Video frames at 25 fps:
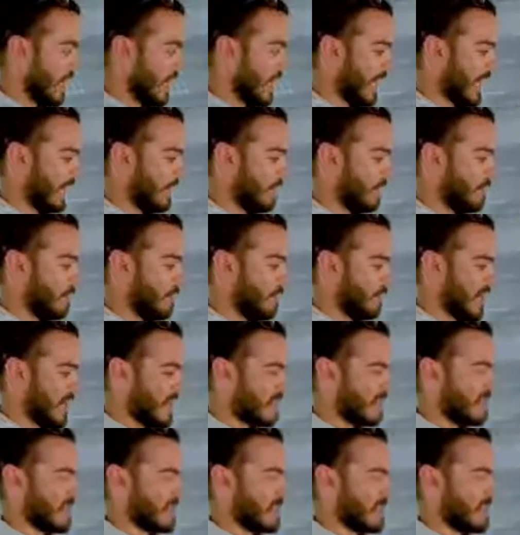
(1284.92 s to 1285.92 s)
And
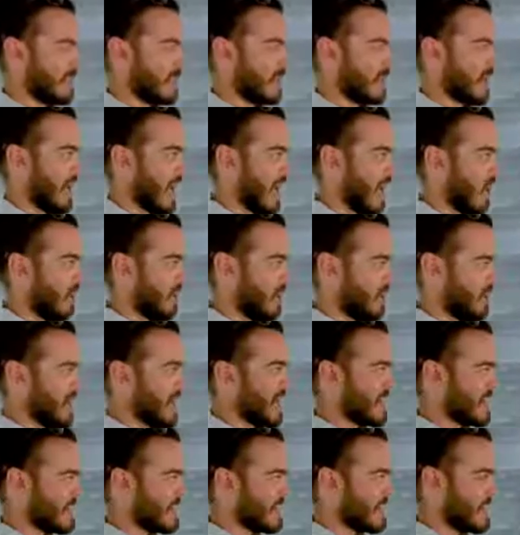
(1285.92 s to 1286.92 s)
basically the, how we
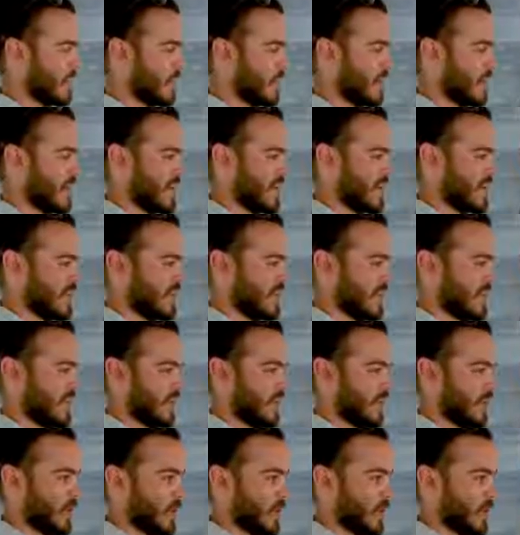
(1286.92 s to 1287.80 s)
picked it was